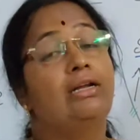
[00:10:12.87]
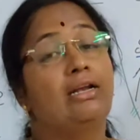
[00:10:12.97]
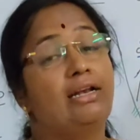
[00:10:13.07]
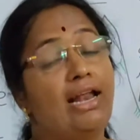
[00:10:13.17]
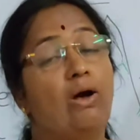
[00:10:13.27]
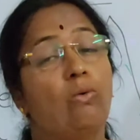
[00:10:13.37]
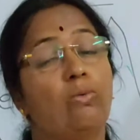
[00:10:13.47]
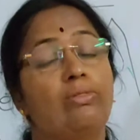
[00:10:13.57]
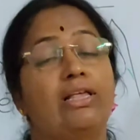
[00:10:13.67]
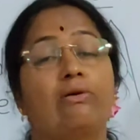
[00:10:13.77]

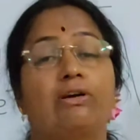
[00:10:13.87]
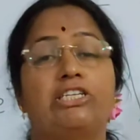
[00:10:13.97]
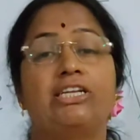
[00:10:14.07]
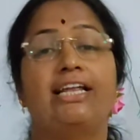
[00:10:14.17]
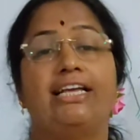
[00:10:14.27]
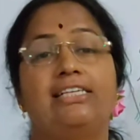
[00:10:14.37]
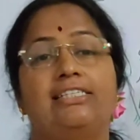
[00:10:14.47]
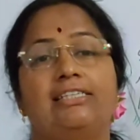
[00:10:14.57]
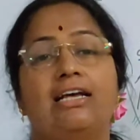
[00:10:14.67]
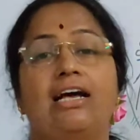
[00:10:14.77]
Now the question
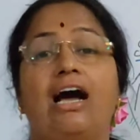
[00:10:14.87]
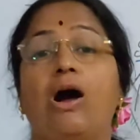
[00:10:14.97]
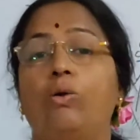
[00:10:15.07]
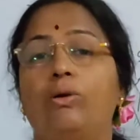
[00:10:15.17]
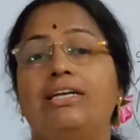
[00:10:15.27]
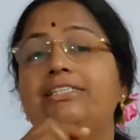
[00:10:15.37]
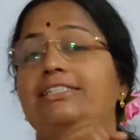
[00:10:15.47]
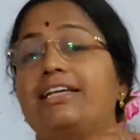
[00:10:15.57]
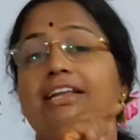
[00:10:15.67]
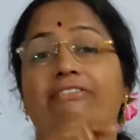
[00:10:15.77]
is, how does
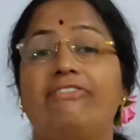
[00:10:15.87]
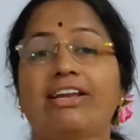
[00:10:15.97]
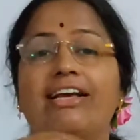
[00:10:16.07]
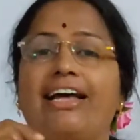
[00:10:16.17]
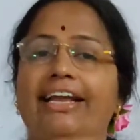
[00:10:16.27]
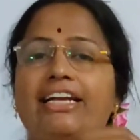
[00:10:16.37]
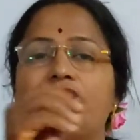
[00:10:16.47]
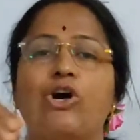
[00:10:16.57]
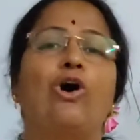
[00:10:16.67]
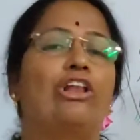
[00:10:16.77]
the river correct
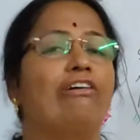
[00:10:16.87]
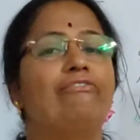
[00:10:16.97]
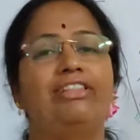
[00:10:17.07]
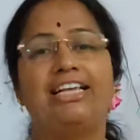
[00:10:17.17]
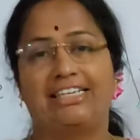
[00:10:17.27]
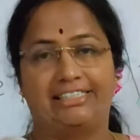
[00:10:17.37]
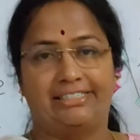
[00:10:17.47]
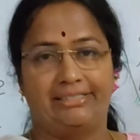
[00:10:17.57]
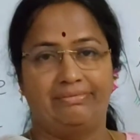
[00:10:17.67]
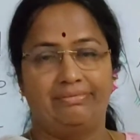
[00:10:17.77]
all of
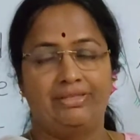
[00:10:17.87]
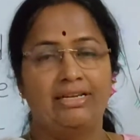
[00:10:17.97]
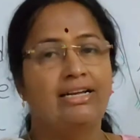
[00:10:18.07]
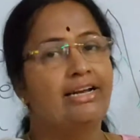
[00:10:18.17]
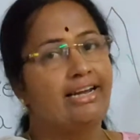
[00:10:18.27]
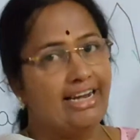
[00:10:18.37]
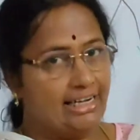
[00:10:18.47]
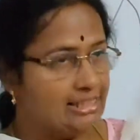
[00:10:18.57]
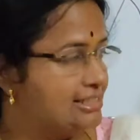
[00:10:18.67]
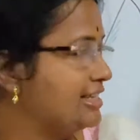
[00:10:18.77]
these? Let
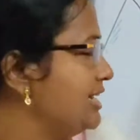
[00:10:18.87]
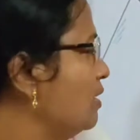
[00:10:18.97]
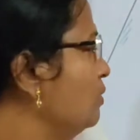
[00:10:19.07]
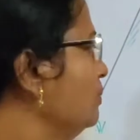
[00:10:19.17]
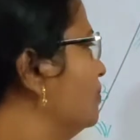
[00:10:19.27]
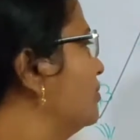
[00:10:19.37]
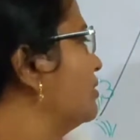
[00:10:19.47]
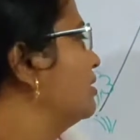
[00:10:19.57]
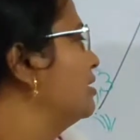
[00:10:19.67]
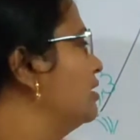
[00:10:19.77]
us see now.
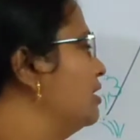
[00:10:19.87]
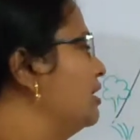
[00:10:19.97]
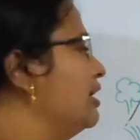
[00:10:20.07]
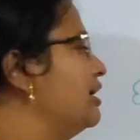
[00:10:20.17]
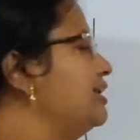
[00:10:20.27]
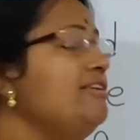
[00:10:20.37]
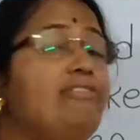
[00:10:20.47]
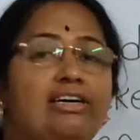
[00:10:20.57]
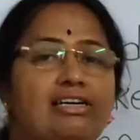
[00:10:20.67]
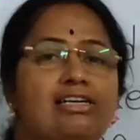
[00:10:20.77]

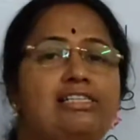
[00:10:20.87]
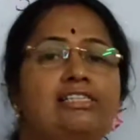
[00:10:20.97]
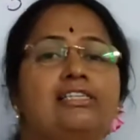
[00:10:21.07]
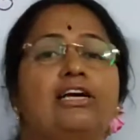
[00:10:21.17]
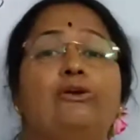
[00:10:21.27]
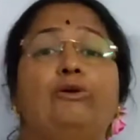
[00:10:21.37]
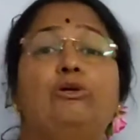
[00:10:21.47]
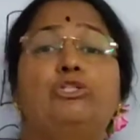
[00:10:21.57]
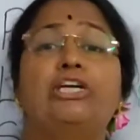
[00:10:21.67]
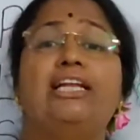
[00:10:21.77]
Rivers
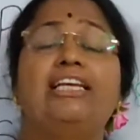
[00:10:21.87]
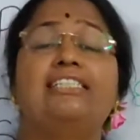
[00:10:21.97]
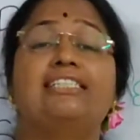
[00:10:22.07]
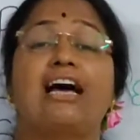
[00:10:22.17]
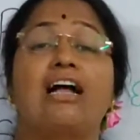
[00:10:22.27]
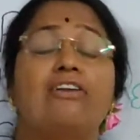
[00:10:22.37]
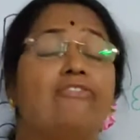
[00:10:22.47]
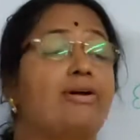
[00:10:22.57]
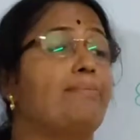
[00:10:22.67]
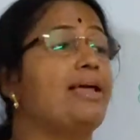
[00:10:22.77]
usually start
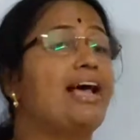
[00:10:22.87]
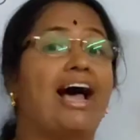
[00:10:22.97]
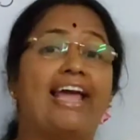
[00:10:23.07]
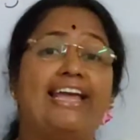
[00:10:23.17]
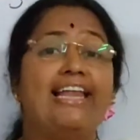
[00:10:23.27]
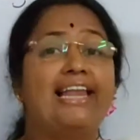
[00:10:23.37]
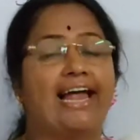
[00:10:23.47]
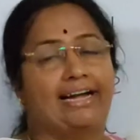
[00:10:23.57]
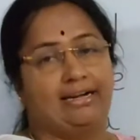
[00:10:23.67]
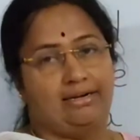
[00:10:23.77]
from a high
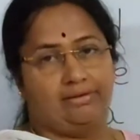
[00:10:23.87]
land.